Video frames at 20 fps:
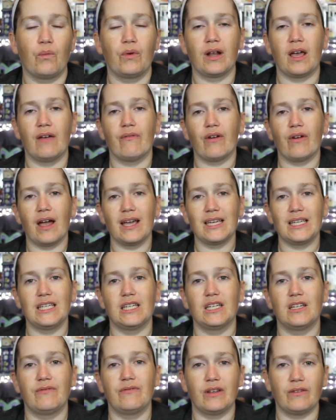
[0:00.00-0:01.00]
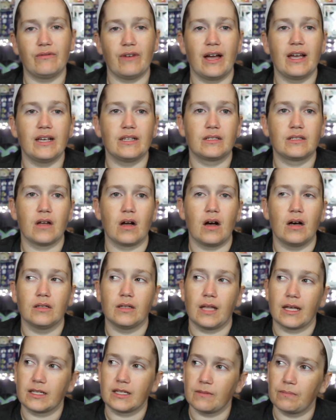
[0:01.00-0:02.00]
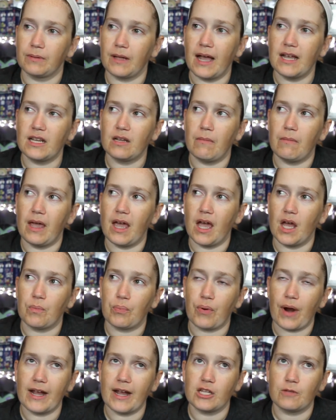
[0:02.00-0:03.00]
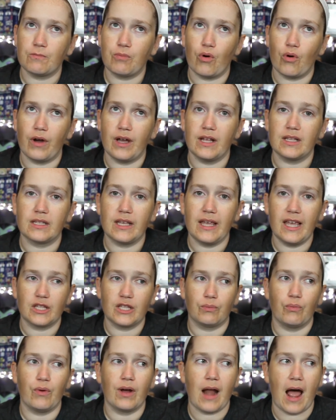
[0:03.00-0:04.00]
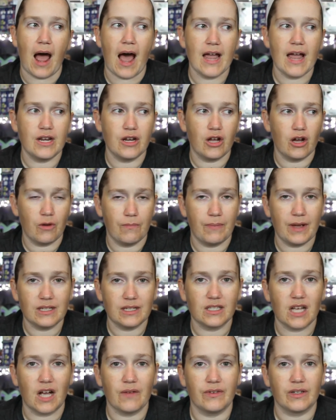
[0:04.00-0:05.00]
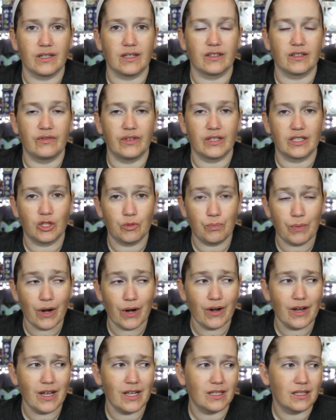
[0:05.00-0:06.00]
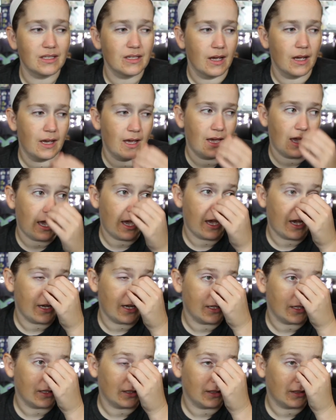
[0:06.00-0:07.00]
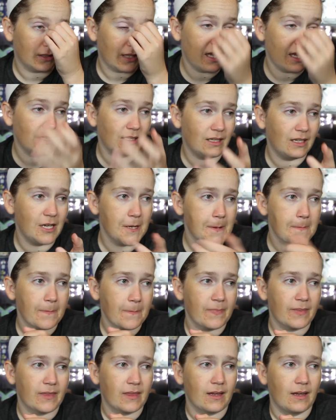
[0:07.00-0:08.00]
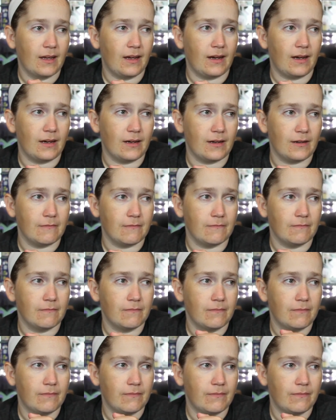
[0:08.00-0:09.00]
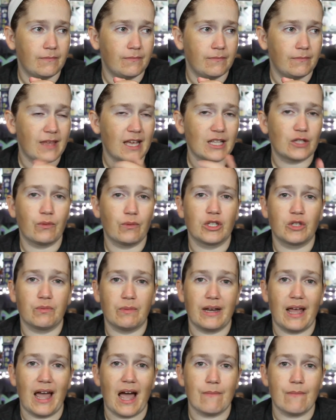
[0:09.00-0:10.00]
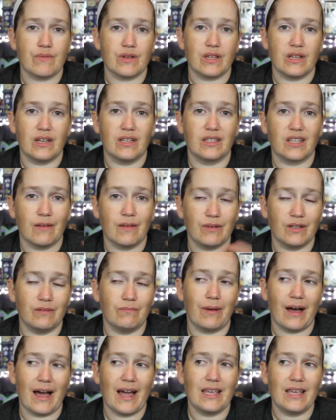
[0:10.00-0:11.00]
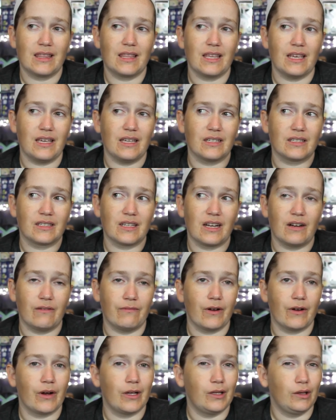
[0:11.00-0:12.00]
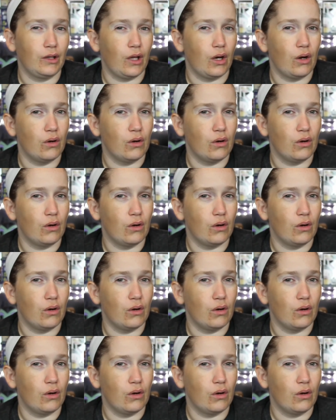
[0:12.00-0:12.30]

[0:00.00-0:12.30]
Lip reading: Whenever I give advice on, like, supply and demand, price points, it's what I know based off of experience. And lately, that's what's been happening, is I've been buying things at a very